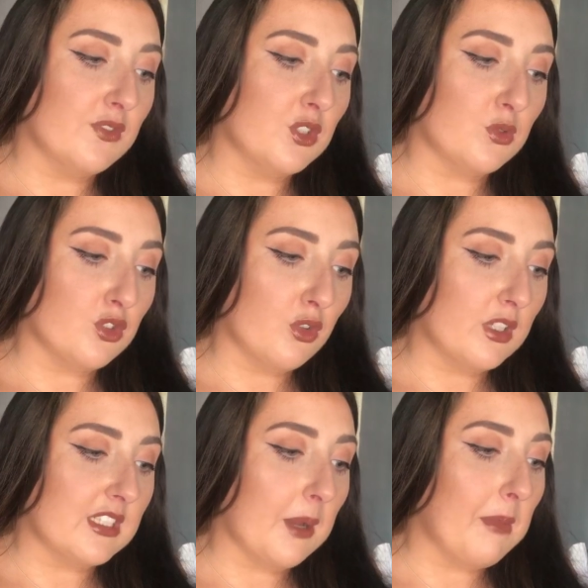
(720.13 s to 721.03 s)
individual
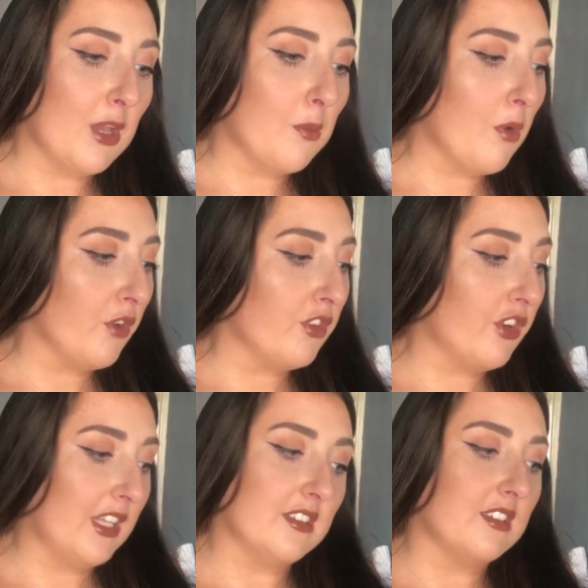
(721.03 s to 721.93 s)
stories that make one of the
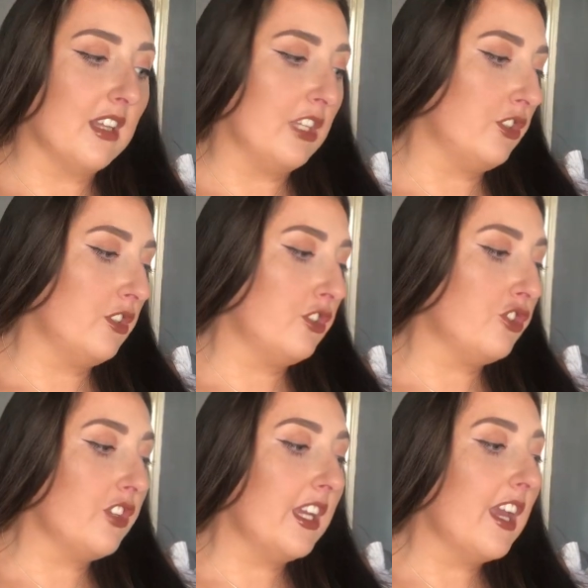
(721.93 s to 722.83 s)
greatest
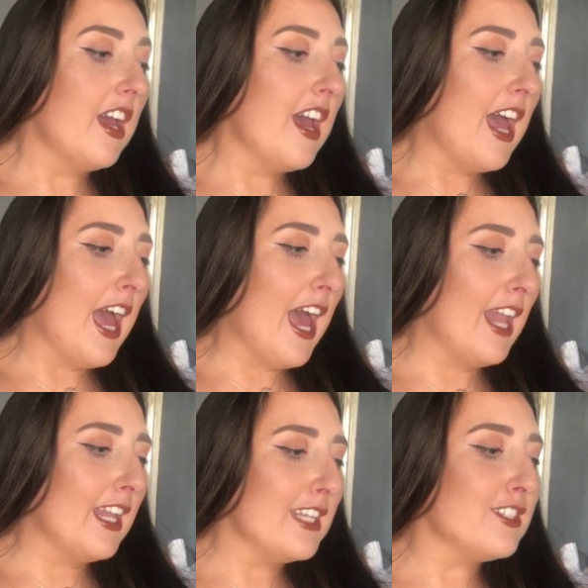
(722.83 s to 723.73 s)

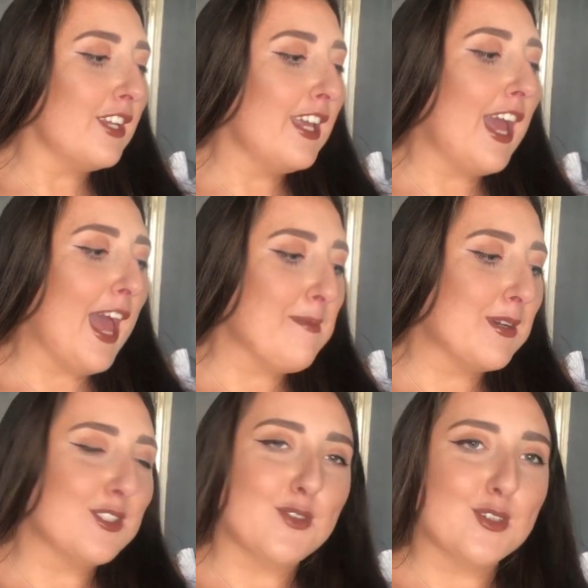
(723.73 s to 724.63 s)
literary
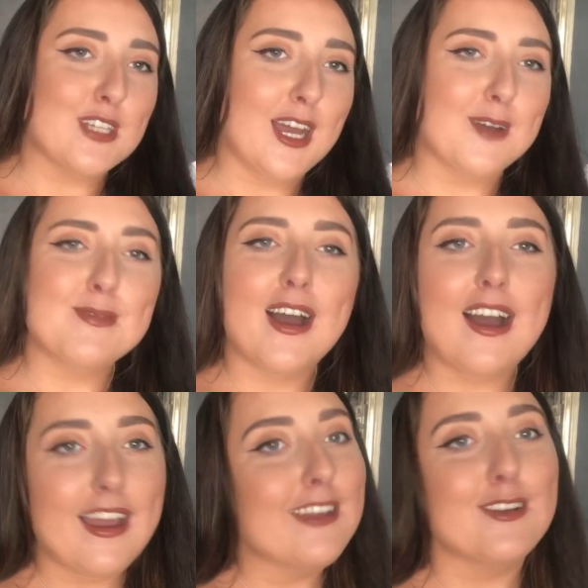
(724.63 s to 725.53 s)
epics of all time.
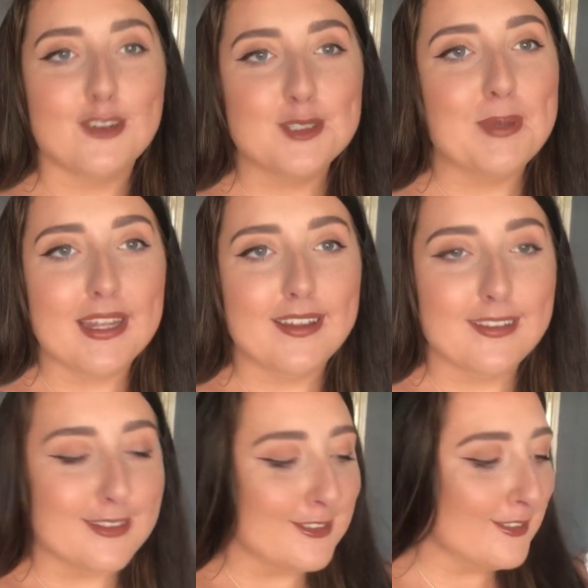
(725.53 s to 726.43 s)
I cannot speak in
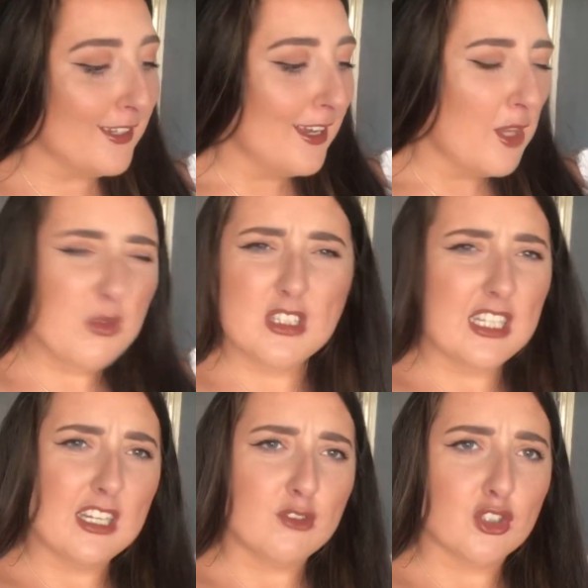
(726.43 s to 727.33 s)
English. You wouldn't
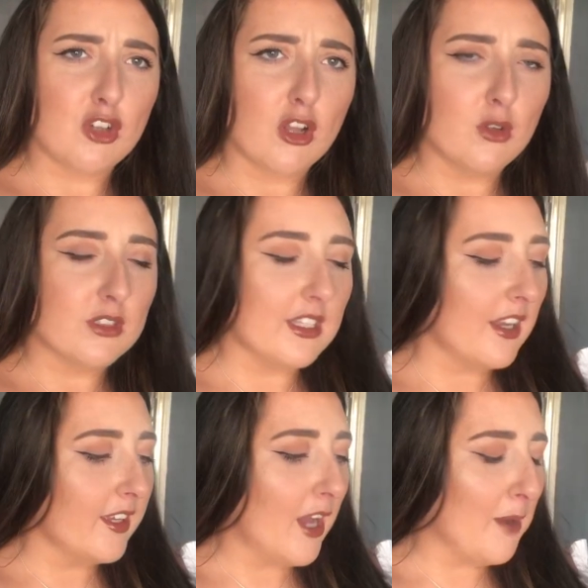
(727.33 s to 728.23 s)
think I've just got a law
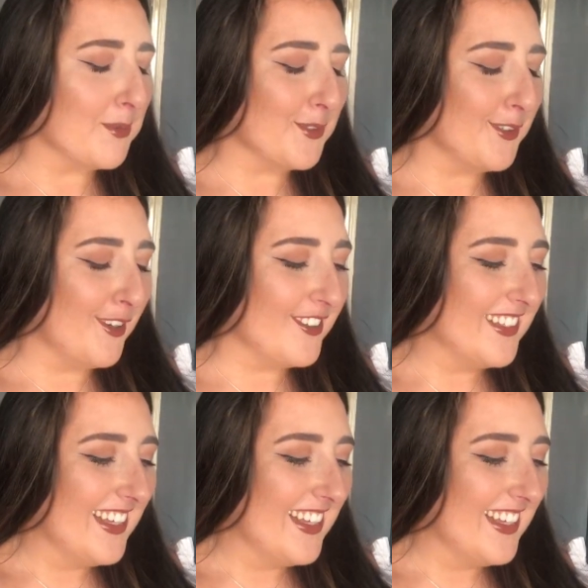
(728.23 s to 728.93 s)
degree, absolutely not.